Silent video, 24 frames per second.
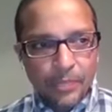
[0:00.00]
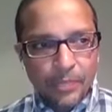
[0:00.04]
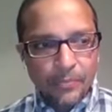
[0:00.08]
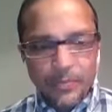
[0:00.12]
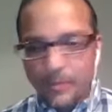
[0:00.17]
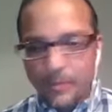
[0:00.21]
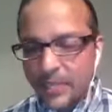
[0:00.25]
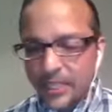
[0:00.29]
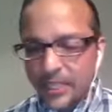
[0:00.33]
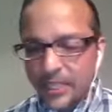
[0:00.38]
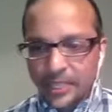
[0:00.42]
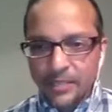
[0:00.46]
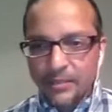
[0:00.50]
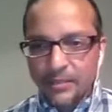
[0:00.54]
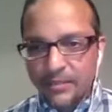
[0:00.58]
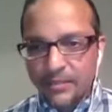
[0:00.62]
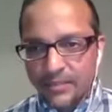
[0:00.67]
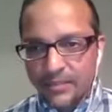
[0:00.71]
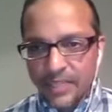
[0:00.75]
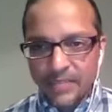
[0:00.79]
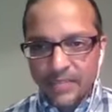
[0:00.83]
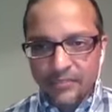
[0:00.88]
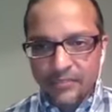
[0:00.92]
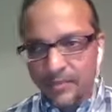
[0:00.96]
make it
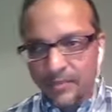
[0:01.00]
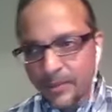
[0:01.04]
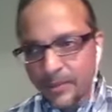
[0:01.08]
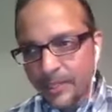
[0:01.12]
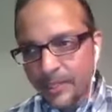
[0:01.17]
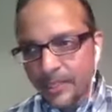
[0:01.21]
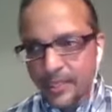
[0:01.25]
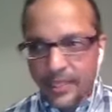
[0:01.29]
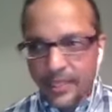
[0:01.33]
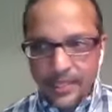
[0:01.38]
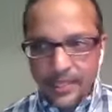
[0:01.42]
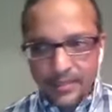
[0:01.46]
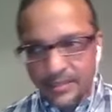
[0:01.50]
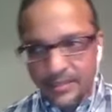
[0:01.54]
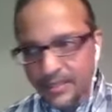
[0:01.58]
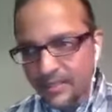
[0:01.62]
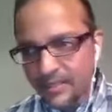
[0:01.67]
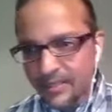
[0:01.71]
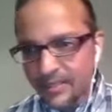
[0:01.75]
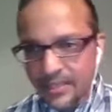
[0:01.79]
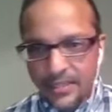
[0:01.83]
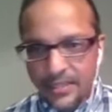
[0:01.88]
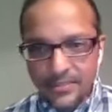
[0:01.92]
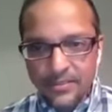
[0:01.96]
safe for everybody, hand
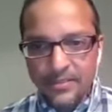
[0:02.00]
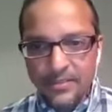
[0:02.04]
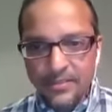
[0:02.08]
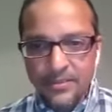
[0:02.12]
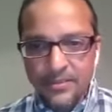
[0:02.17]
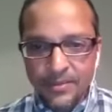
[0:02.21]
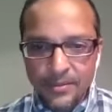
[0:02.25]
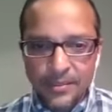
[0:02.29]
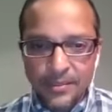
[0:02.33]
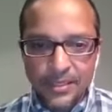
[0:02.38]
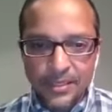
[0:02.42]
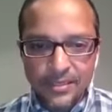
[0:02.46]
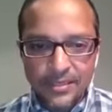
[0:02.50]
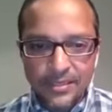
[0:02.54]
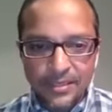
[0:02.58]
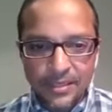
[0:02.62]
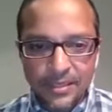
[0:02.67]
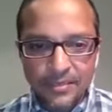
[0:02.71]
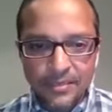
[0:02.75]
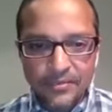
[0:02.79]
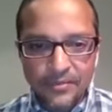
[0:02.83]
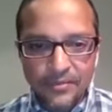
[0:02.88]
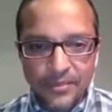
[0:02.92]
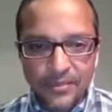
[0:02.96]
sanitizers and all that
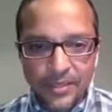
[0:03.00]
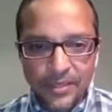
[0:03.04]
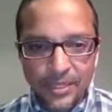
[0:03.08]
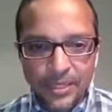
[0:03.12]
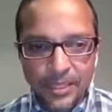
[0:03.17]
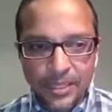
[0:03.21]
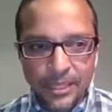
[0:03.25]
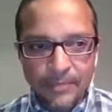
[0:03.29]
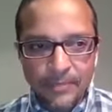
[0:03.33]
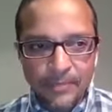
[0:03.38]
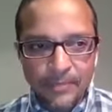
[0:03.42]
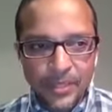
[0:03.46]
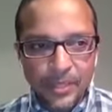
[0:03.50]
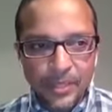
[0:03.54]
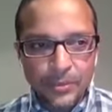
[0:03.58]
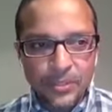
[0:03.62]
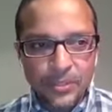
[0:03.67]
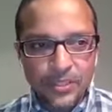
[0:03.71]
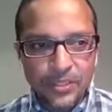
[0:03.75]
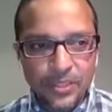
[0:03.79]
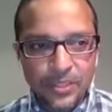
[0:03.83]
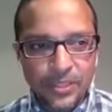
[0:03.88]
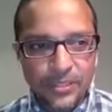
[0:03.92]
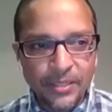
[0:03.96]
stuff. And it
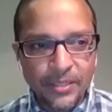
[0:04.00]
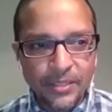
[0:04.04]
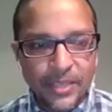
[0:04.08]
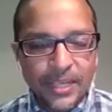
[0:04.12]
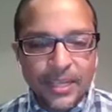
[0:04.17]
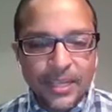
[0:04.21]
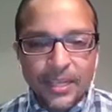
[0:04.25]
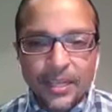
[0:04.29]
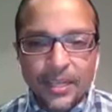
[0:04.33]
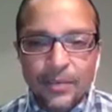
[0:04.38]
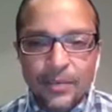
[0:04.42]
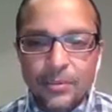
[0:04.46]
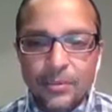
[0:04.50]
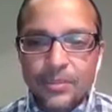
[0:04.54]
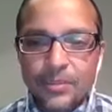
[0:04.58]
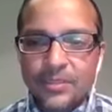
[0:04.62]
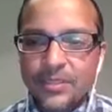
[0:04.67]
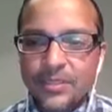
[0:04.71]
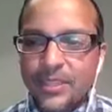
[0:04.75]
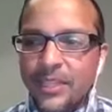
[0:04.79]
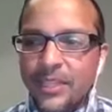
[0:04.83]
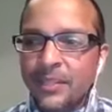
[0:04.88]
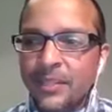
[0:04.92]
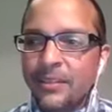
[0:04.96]
was good. I will
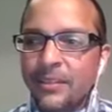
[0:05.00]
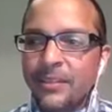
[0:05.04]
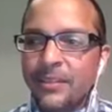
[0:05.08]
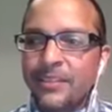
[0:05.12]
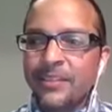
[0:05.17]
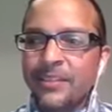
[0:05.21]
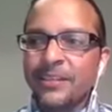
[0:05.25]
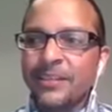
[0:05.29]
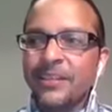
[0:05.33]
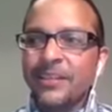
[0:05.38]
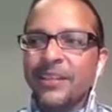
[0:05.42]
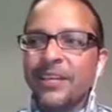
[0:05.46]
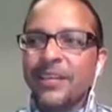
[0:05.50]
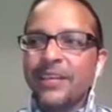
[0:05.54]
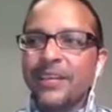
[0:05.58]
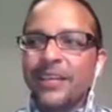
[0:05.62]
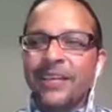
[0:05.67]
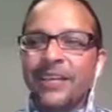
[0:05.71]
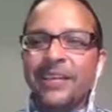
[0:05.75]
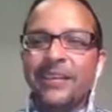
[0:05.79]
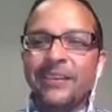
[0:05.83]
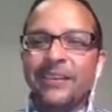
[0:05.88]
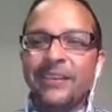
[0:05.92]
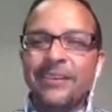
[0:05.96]
say,
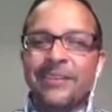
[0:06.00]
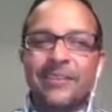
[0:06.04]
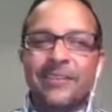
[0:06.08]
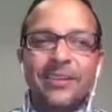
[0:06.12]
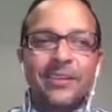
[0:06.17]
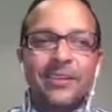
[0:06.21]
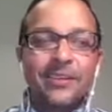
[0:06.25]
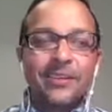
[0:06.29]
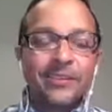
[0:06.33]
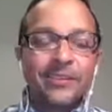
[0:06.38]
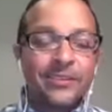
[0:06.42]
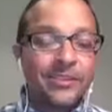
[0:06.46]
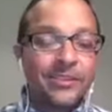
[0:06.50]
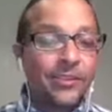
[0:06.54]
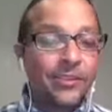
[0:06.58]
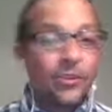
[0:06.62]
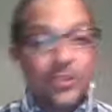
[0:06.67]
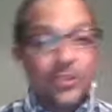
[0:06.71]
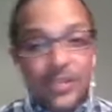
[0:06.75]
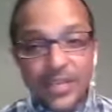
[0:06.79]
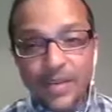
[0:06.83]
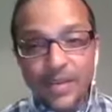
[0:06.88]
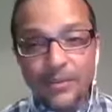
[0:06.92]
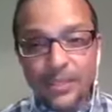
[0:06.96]
and
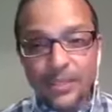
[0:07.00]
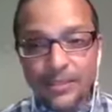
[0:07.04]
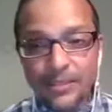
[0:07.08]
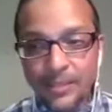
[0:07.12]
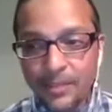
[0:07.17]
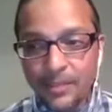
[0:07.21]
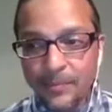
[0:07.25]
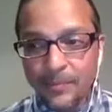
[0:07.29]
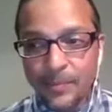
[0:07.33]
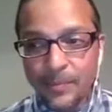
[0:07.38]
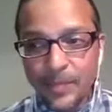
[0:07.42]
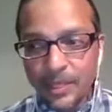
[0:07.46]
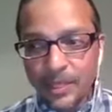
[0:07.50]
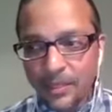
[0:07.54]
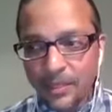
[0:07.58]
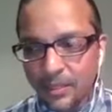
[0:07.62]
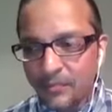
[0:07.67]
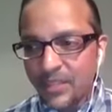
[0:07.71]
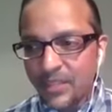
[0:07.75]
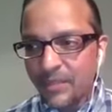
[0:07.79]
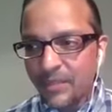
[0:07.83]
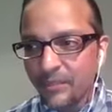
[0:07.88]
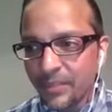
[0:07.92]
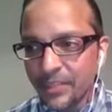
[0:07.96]
Kenosha Comedy Club, I
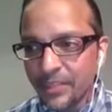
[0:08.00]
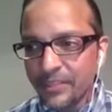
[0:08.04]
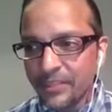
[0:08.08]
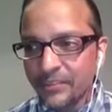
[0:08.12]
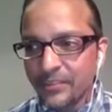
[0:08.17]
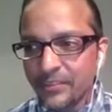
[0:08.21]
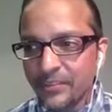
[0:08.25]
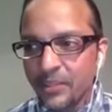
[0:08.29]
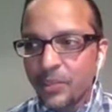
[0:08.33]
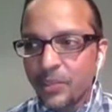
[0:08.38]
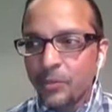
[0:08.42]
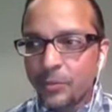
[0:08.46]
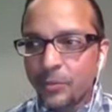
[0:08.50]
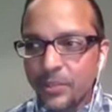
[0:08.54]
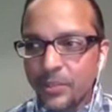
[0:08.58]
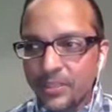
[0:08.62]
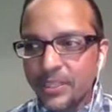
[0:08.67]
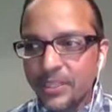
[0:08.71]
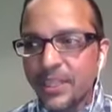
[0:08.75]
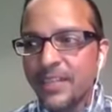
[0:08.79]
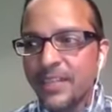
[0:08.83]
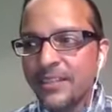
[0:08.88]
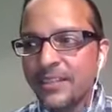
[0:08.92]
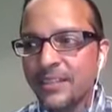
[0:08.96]
love that place.
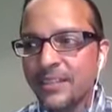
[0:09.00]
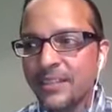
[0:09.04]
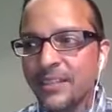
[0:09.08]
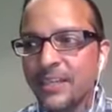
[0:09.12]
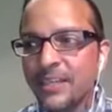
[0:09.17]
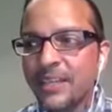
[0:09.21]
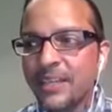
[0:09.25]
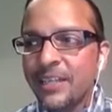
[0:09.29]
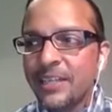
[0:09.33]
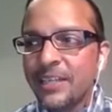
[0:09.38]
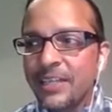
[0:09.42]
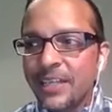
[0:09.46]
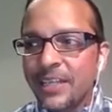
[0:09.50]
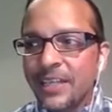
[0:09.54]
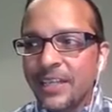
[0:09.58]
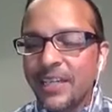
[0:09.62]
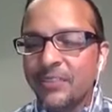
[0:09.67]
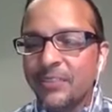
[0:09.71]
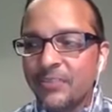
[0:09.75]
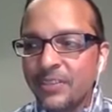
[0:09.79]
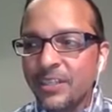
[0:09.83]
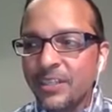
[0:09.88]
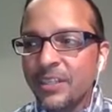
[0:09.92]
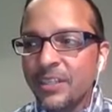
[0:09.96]
Wisconsin,
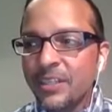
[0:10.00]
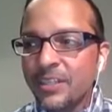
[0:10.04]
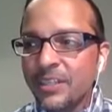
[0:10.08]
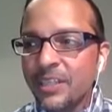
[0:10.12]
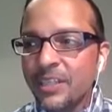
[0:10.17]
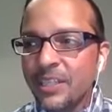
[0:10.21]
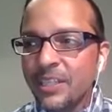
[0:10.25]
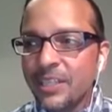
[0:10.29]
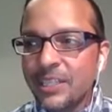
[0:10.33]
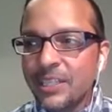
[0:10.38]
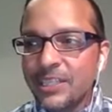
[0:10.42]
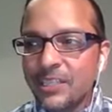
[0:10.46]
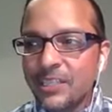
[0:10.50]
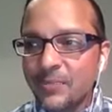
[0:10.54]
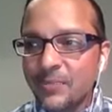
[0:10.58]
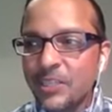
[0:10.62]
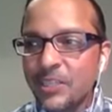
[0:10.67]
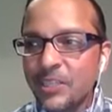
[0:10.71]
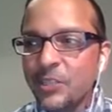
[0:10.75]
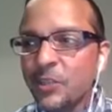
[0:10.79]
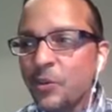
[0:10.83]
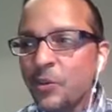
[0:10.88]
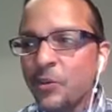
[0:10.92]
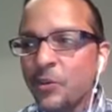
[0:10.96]
I feel like
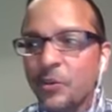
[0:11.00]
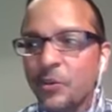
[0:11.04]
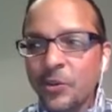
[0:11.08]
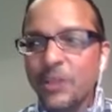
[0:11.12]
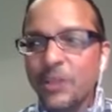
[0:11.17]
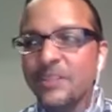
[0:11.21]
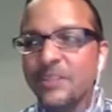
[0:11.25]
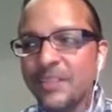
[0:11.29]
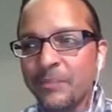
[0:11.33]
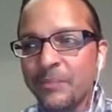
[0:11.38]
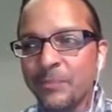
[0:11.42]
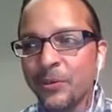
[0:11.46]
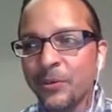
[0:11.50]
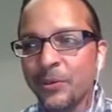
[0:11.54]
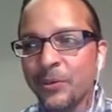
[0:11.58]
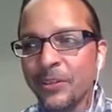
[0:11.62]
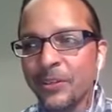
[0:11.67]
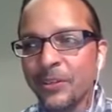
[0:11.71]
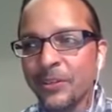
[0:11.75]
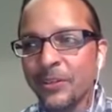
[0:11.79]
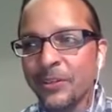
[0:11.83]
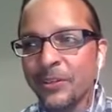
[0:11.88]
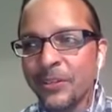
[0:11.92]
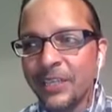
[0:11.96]
sometimes you go across that
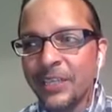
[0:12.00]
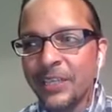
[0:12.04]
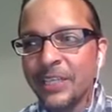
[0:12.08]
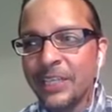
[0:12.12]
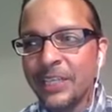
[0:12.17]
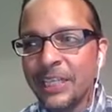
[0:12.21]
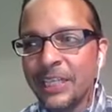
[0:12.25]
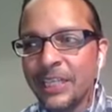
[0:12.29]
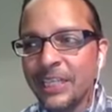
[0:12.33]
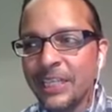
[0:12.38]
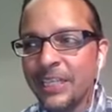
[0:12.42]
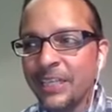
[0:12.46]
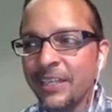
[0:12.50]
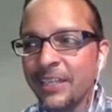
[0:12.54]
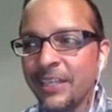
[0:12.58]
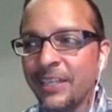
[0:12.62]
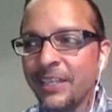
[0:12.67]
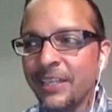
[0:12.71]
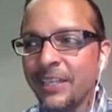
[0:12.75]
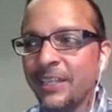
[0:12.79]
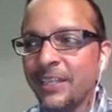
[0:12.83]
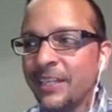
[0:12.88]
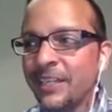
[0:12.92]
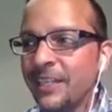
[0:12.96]
border
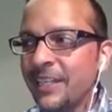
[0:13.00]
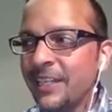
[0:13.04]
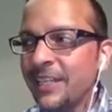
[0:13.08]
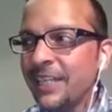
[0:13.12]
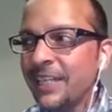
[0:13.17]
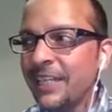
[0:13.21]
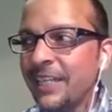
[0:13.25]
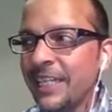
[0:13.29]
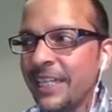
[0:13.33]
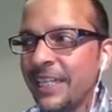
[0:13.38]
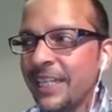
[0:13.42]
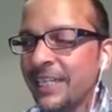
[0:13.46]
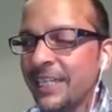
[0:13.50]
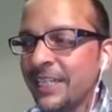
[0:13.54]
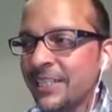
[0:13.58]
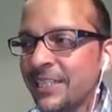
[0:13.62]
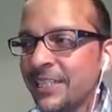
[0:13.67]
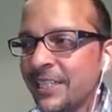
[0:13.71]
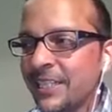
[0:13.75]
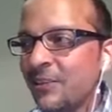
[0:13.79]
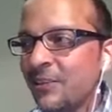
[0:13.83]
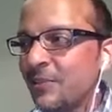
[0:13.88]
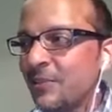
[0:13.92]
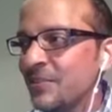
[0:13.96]
in the
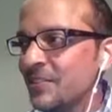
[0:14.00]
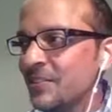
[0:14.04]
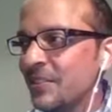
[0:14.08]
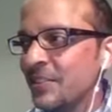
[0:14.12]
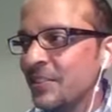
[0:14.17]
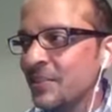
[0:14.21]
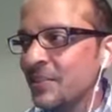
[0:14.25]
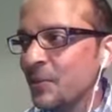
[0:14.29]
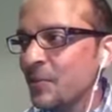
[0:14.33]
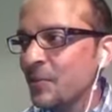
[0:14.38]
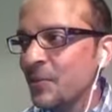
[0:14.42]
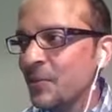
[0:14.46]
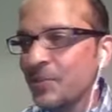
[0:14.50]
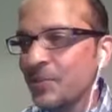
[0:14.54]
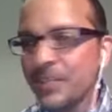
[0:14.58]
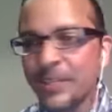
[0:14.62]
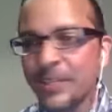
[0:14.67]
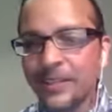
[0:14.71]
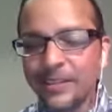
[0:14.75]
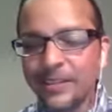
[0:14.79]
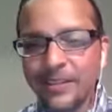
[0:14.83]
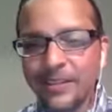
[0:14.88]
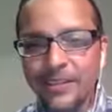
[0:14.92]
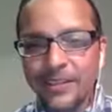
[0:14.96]
towns, it's almost
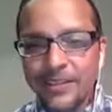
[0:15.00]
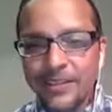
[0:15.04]
like